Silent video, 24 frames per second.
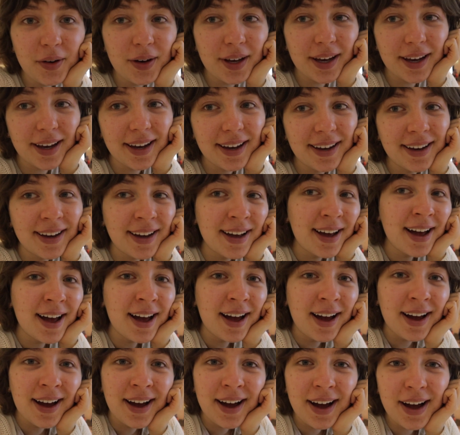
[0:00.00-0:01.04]
Okay,
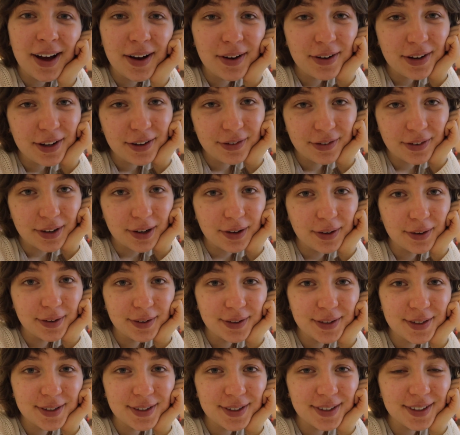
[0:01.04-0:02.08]
howdy
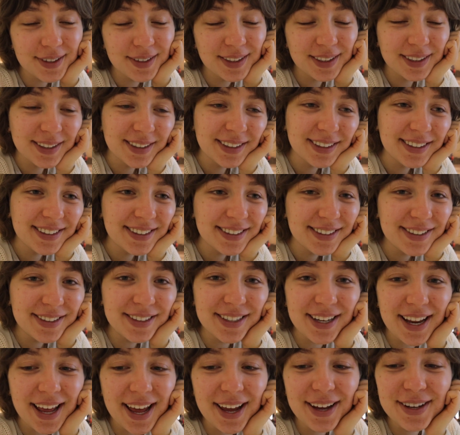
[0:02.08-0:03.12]
folks.
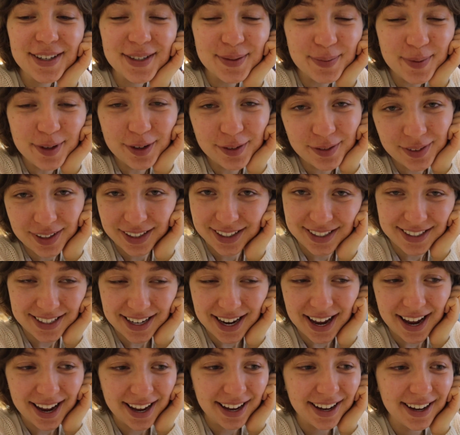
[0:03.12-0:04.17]
Today is moving
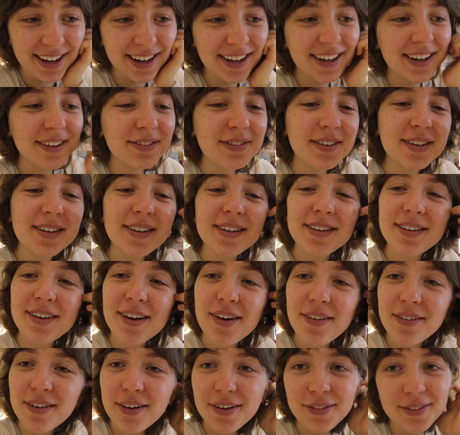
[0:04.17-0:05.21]
day. If you didn't
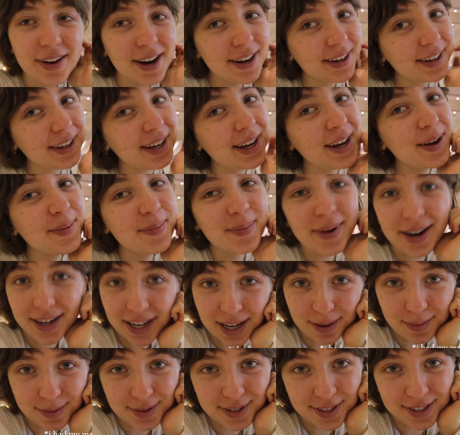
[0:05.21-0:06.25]
know already, my
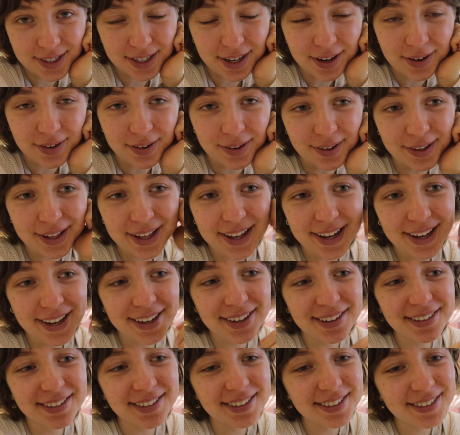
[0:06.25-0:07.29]
name is Dakota
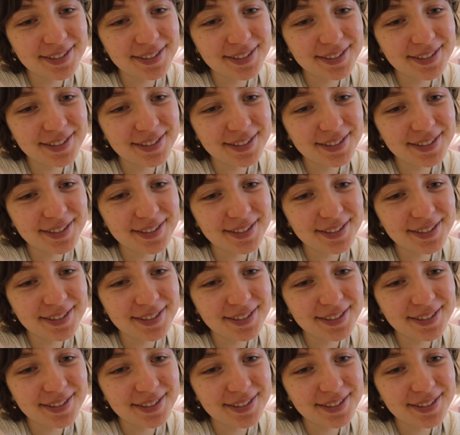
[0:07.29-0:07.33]
Lynne.